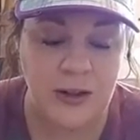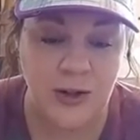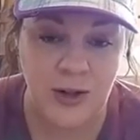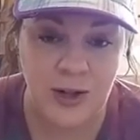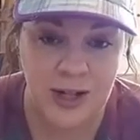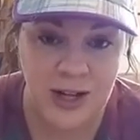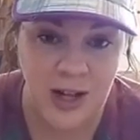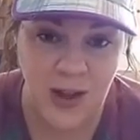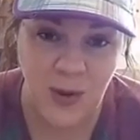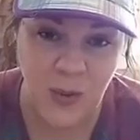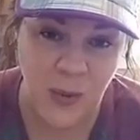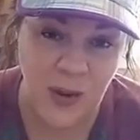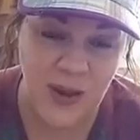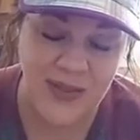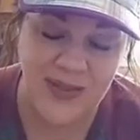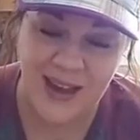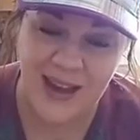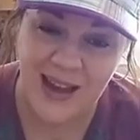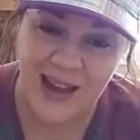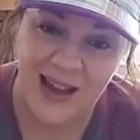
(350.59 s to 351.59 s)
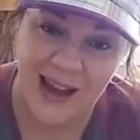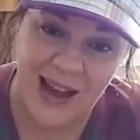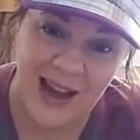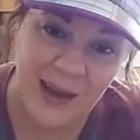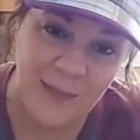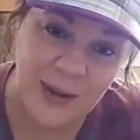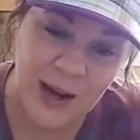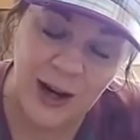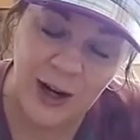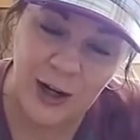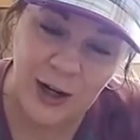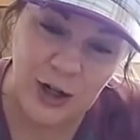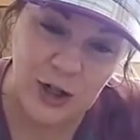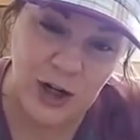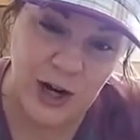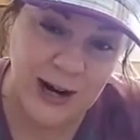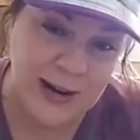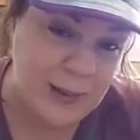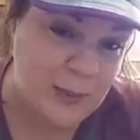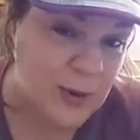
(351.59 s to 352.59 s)
There's another one that I'm not going to
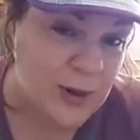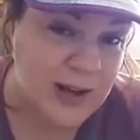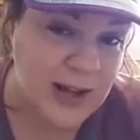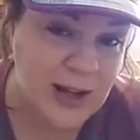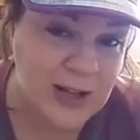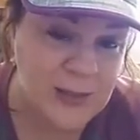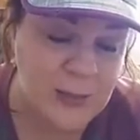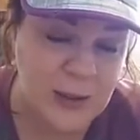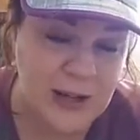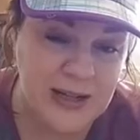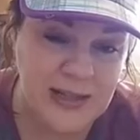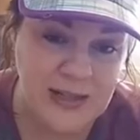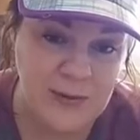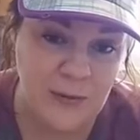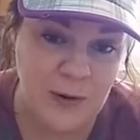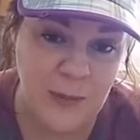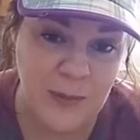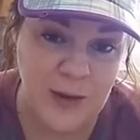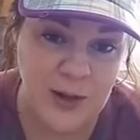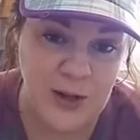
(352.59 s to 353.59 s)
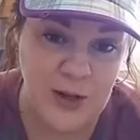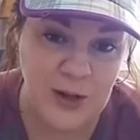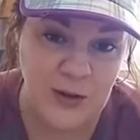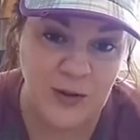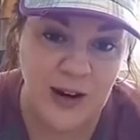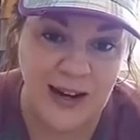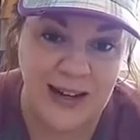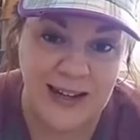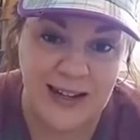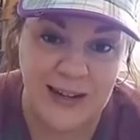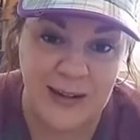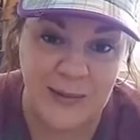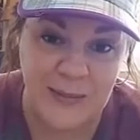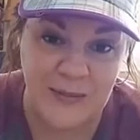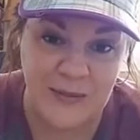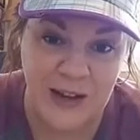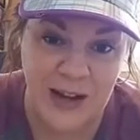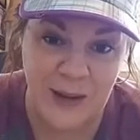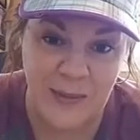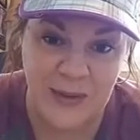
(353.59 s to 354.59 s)
try to pronounce, but it's from the
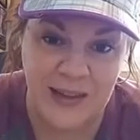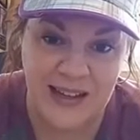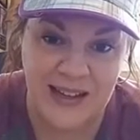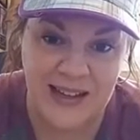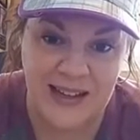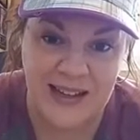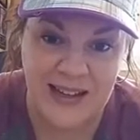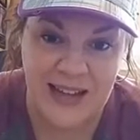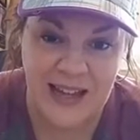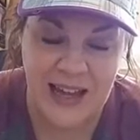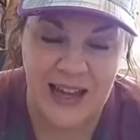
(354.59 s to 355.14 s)
geranium family.